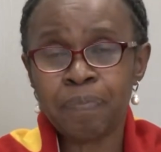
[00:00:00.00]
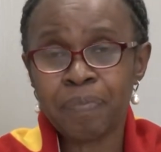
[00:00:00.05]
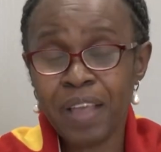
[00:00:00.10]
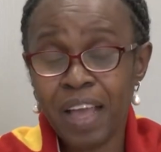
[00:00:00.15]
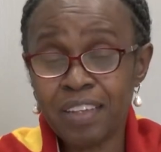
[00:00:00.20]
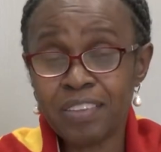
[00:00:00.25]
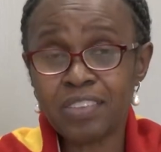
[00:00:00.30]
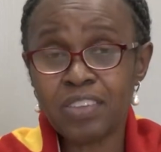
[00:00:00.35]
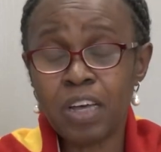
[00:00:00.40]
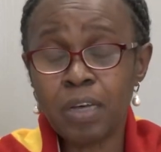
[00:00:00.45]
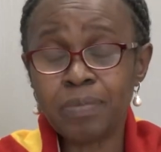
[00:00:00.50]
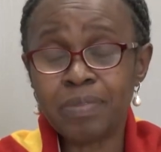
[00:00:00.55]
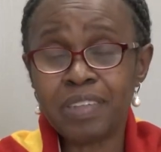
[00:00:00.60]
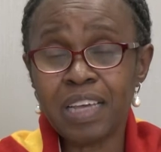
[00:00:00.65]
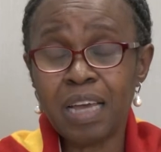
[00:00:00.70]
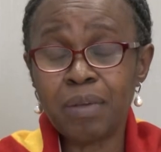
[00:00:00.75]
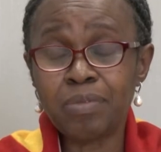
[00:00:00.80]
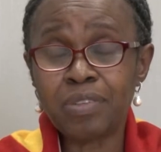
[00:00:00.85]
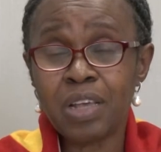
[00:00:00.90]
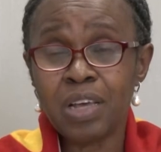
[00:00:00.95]
And
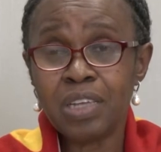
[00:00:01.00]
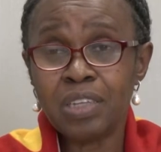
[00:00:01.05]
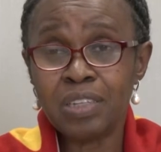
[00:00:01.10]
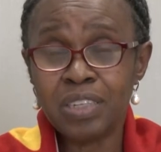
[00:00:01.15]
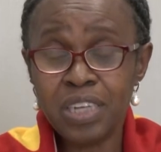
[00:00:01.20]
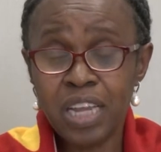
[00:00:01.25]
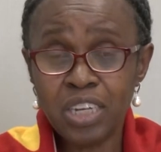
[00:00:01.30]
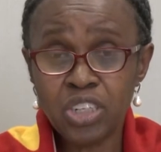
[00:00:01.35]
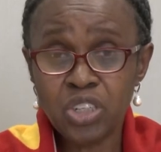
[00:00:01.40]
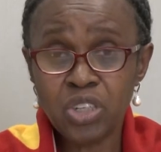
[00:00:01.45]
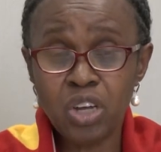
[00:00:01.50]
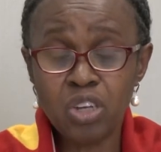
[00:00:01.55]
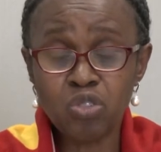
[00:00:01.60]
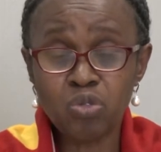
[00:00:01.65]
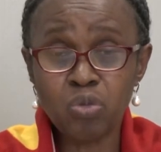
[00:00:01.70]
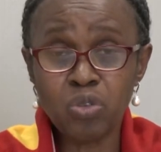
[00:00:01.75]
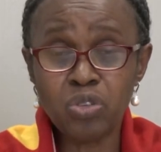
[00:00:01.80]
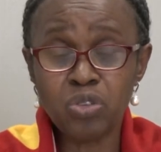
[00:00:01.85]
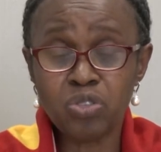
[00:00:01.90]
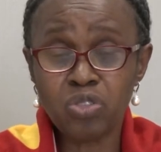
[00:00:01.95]
sometimes nations
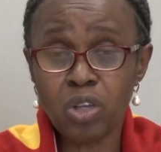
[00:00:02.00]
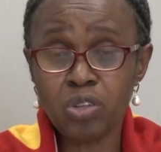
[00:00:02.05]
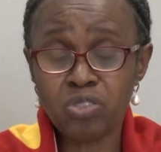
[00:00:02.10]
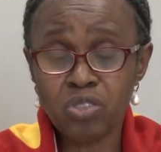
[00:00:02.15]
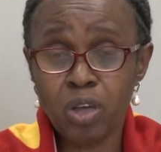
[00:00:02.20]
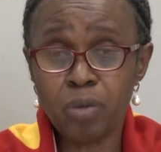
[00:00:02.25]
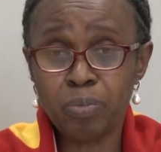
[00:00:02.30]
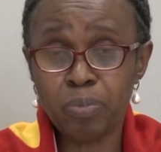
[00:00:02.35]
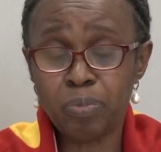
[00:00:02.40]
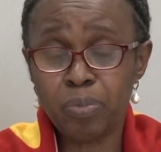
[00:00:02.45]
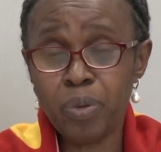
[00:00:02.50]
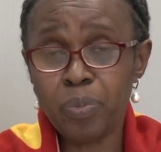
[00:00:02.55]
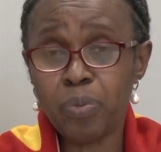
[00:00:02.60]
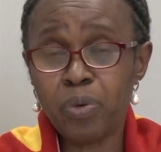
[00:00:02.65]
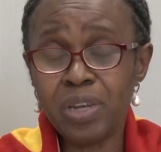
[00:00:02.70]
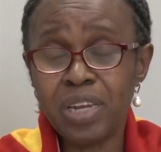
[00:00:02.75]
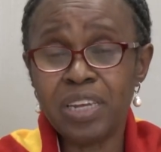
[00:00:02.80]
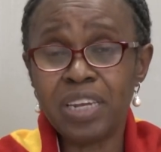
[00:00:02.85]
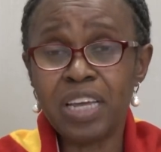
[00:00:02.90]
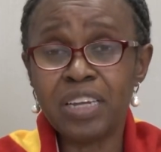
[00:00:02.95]
will, so some
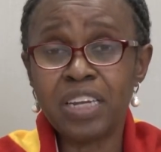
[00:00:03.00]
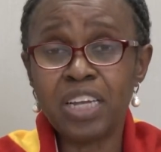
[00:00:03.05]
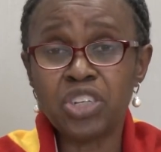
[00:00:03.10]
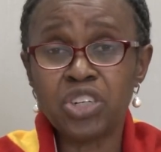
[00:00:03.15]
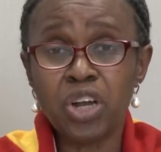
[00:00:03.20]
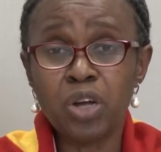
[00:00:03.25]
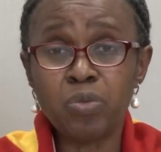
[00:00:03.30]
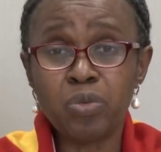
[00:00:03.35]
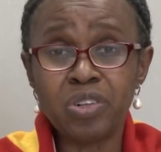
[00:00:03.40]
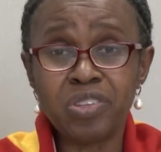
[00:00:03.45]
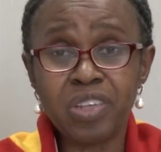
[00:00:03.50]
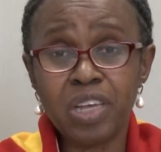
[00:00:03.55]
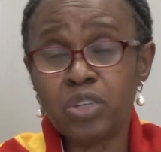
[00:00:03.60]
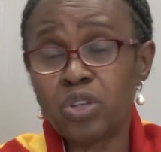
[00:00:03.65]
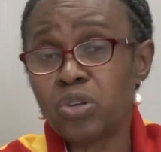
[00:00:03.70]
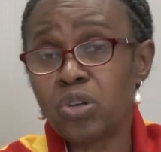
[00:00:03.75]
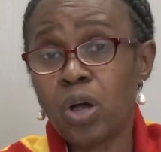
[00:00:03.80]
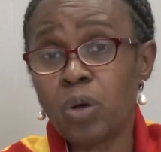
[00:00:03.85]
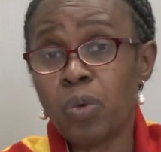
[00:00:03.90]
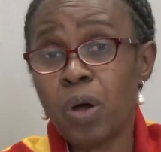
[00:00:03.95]
people in a nation will say,
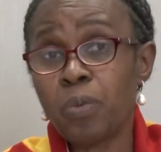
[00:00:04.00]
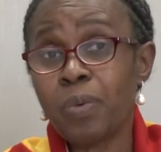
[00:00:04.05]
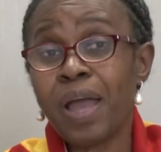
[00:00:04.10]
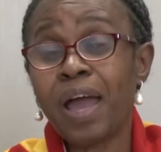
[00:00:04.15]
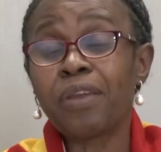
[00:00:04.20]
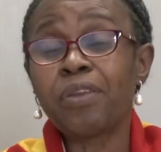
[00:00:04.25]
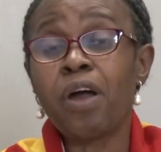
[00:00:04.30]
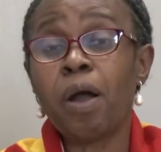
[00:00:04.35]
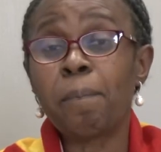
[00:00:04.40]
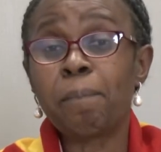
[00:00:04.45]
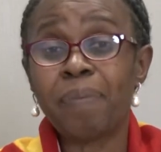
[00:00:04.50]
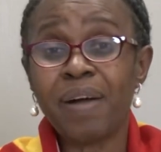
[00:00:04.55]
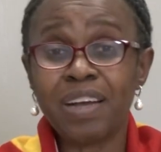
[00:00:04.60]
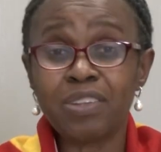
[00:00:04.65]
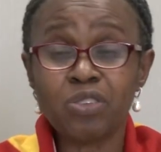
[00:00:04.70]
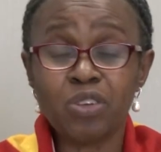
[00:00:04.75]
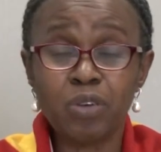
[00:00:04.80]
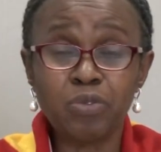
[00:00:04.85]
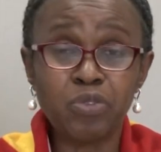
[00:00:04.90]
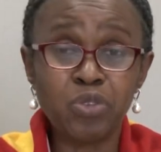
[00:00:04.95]
you know what, we are not
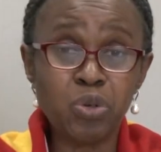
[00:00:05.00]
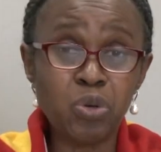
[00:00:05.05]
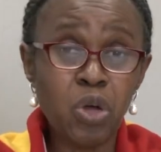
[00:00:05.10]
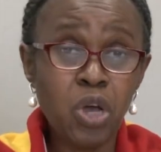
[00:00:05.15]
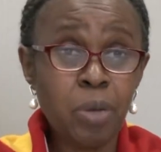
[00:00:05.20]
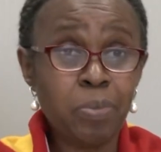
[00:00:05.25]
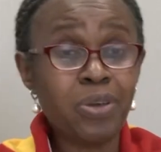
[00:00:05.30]
part of you,